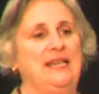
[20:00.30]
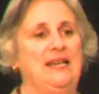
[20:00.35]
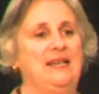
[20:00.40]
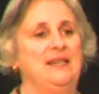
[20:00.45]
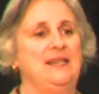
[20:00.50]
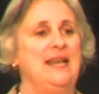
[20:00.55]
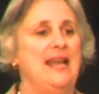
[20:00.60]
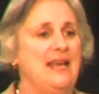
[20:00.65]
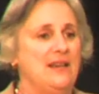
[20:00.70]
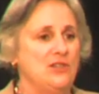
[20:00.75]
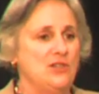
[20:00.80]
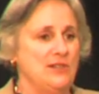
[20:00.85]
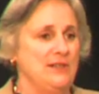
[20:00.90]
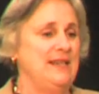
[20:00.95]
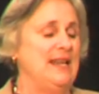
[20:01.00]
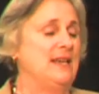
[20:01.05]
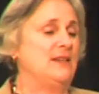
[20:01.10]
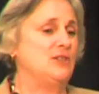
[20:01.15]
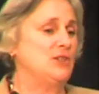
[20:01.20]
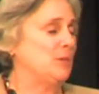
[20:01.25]
a
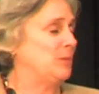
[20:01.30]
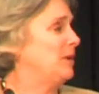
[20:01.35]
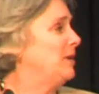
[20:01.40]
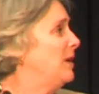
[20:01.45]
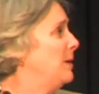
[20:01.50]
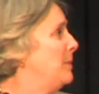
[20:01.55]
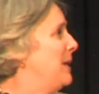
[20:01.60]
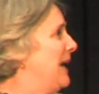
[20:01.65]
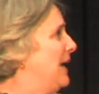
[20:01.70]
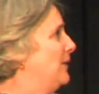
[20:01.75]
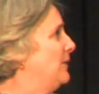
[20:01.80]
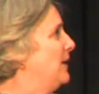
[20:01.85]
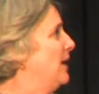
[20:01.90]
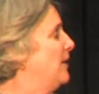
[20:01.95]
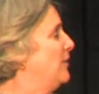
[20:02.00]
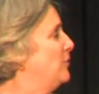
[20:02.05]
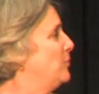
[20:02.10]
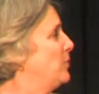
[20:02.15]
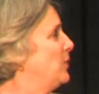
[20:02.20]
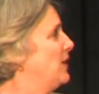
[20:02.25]
negligible amount
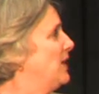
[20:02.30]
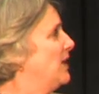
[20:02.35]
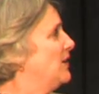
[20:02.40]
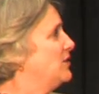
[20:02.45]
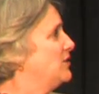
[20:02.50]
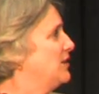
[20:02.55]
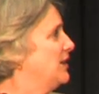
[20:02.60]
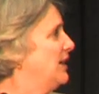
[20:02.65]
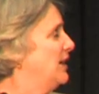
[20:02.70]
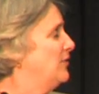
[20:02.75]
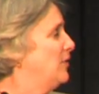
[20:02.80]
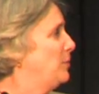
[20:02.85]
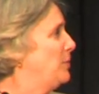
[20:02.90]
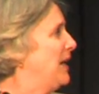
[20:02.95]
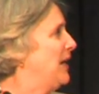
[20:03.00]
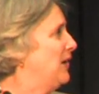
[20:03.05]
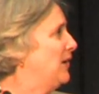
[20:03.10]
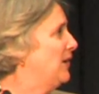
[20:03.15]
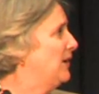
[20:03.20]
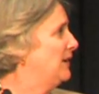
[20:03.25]
of production of
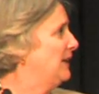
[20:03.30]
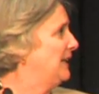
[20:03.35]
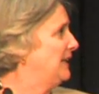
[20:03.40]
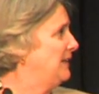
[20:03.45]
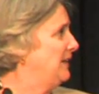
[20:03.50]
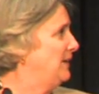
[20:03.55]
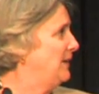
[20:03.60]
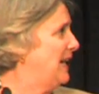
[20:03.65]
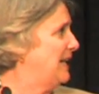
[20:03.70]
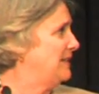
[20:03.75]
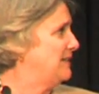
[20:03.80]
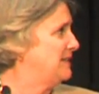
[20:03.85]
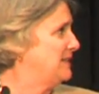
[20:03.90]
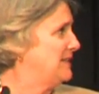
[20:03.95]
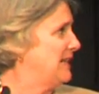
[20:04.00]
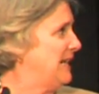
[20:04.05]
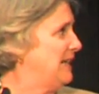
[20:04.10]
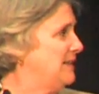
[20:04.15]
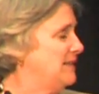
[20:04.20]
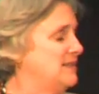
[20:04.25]
apparel in the United
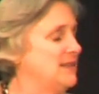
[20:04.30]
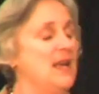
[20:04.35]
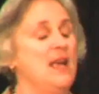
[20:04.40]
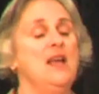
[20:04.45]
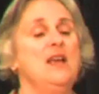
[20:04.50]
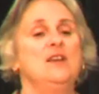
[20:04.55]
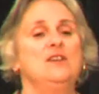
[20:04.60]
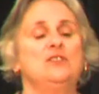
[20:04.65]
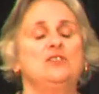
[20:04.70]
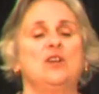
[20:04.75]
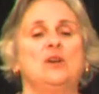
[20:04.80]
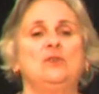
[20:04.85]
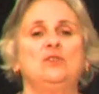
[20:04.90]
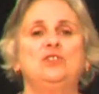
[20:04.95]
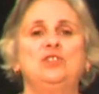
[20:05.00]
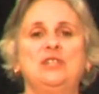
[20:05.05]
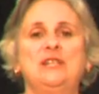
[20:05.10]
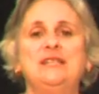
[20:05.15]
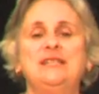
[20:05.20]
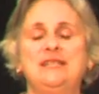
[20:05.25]
States. So
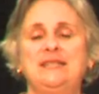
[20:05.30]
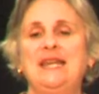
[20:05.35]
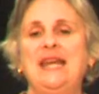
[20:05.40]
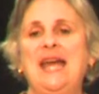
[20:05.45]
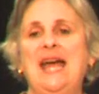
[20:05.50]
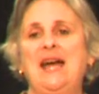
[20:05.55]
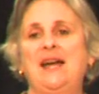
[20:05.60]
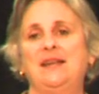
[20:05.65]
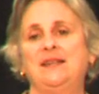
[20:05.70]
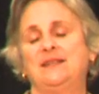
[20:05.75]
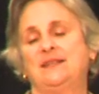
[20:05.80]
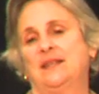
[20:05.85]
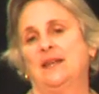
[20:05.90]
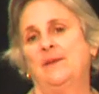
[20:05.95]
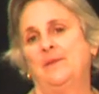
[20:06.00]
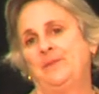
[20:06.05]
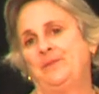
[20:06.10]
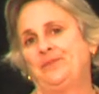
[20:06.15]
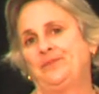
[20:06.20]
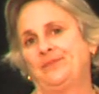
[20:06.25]
just as
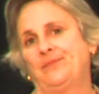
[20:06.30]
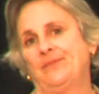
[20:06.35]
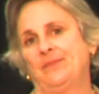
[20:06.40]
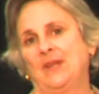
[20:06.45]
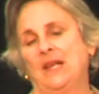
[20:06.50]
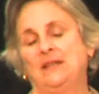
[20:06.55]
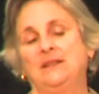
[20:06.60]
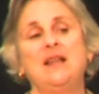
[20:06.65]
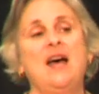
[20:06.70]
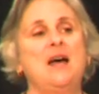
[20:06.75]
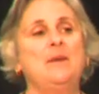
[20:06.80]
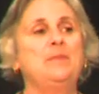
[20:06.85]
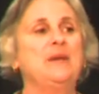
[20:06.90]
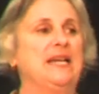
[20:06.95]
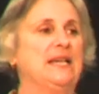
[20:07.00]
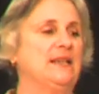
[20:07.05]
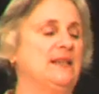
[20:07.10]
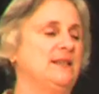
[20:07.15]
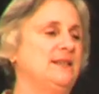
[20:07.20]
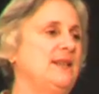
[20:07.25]

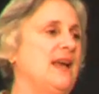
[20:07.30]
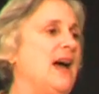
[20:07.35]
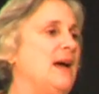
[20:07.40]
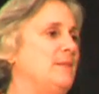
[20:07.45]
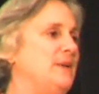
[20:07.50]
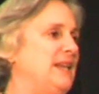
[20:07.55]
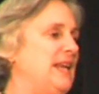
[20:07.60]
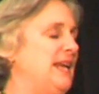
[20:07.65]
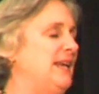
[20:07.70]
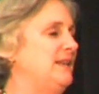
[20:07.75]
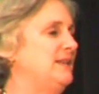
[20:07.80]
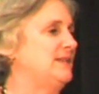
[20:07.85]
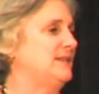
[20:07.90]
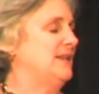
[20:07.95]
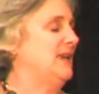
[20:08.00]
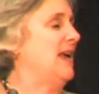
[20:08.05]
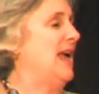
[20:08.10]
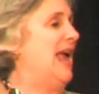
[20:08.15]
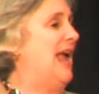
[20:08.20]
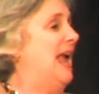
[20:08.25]
Lubbock dominates
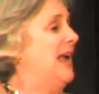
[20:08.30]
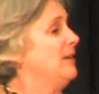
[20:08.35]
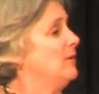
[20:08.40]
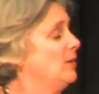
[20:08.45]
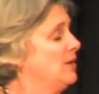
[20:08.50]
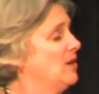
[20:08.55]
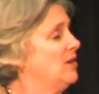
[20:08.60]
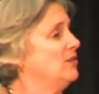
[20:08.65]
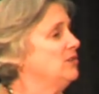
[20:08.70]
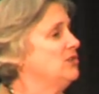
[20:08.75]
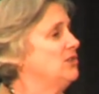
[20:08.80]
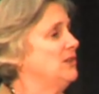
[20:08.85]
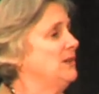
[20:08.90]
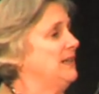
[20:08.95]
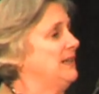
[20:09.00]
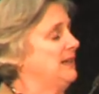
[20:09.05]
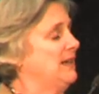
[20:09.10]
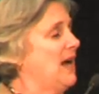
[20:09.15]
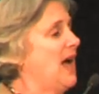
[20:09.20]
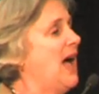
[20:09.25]
agriculture
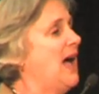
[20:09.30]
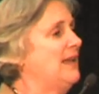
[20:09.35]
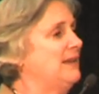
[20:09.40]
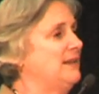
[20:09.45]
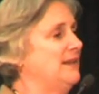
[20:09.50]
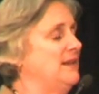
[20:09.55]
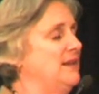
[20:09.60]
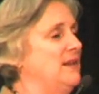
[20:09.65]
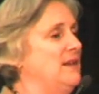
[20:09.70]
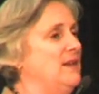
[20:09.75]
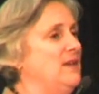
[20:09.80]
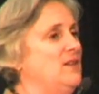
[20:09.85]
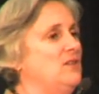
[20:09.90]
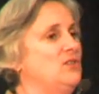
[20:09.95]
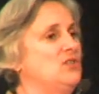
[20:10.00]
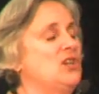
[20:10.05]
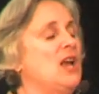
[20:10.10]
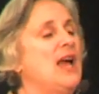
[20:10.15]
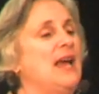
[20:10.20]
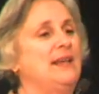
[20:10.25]
in cotton,
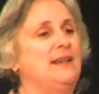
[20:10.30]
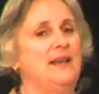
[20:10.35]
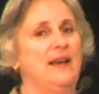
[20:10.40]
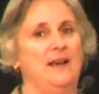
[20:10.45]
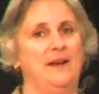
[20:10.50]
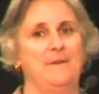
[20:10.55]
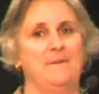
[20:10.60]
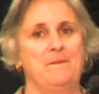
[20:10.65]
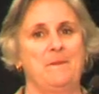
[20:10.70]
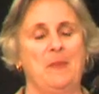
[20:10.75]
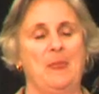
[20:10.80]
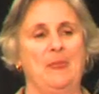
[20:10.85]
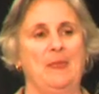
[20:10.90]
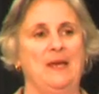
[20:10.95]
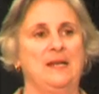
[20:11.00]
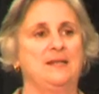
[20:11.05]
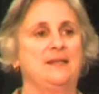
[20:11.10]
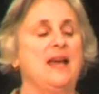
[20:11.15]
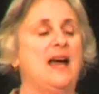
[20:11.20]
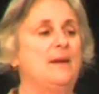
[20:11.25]
China
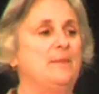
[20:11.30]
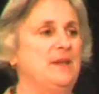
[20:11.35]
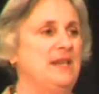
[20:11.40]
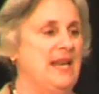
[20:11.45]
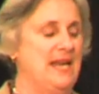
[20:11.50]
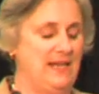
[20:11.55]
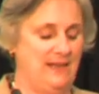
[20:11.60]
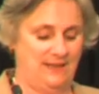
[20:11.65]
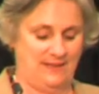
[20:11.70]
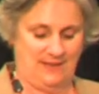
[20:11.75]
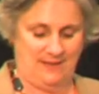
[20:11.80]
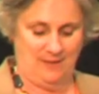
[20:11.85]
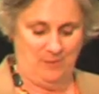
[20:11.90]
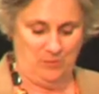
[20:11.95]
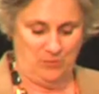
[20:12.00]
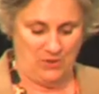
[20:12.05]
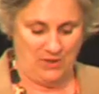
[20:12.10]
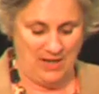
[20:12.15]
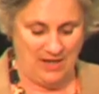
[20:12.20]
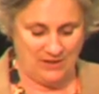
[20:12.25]
dominates
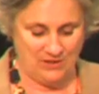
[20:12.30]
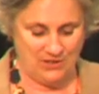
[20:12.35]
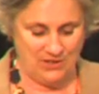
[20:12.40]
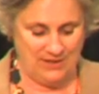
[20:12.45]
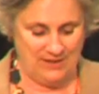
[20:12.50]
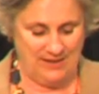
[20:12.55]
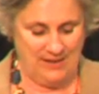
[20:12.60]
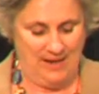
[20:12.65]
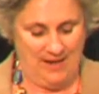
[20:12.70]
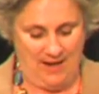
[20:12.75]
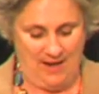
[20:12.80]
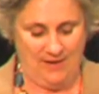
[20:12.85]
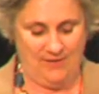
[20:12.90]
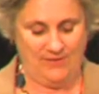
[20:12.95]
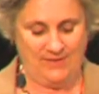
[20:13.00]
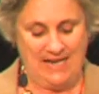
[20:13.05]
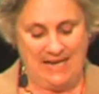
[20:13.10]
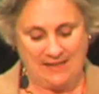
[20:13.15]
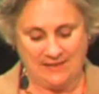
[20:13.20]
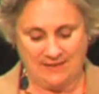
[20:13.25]
production
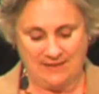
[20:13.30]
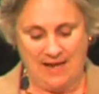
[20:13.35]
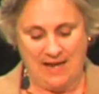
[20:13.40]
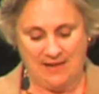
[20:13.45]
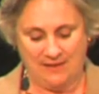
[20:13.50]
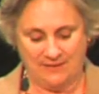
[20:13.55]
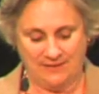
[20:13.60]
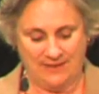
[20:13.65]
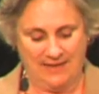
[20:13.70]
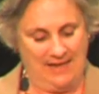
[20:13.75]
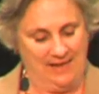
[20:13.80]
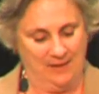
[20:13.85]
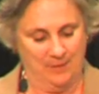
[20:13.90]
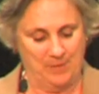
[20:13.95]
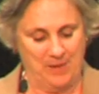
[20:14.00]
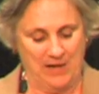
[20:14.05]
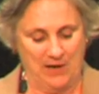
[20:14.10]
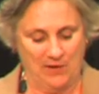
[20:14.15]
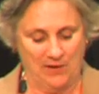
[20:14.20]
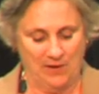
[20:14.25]
of textiles and
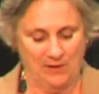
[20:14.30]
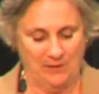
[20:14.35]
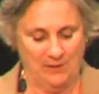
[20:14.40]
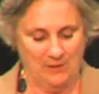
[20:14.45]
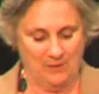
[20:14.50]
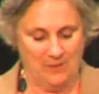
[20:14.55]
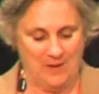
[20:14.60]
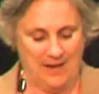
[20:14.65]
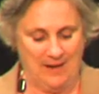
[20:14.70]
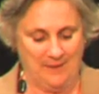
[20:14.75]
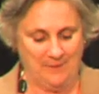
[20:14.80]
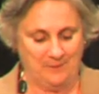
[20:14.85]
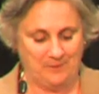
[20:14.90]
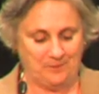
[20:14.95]
apparel. Okay.